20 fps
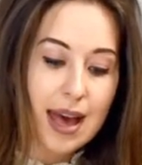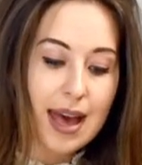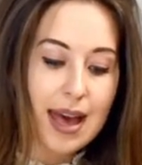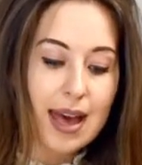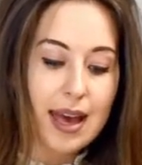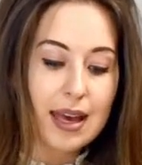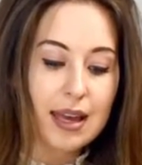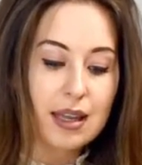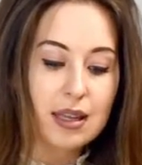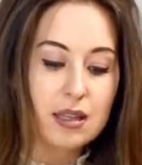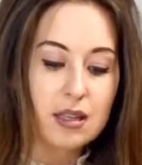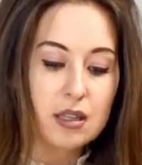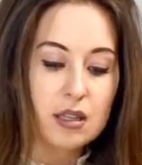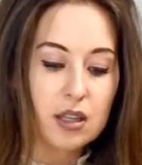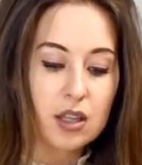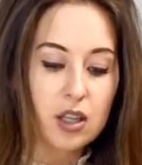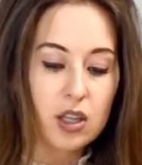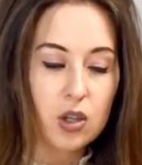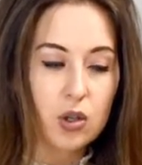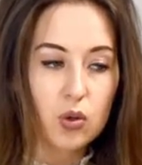and
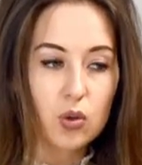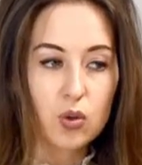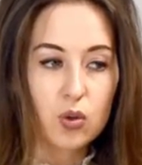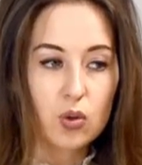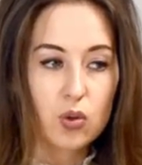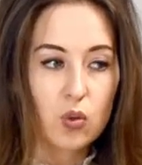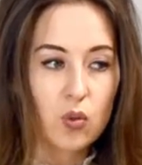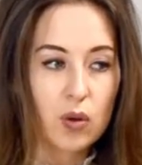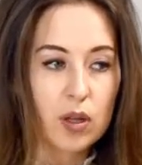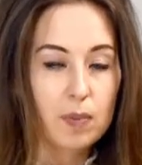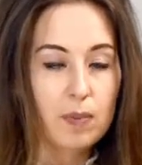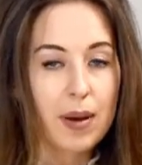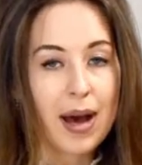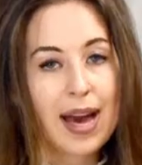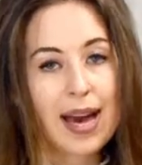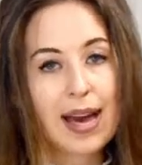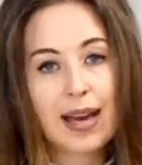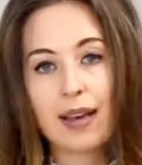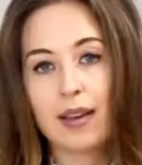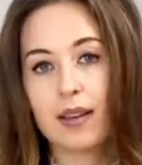you will
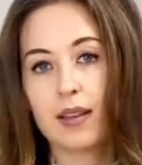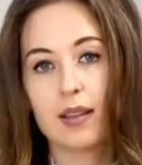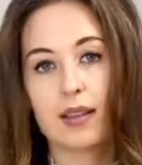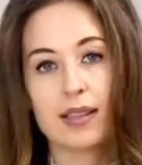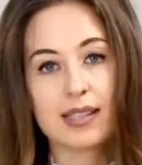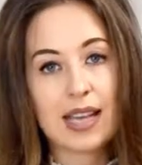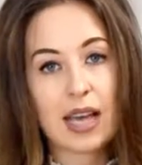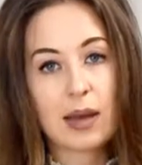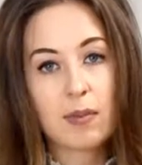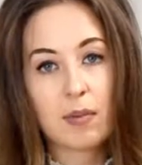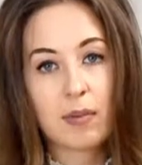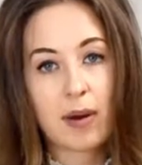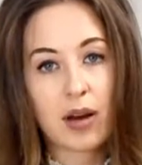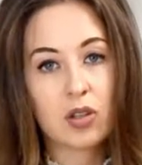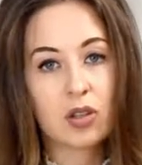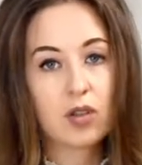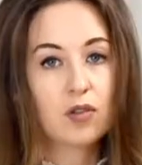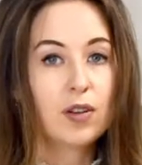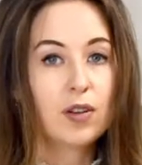pay the same amount of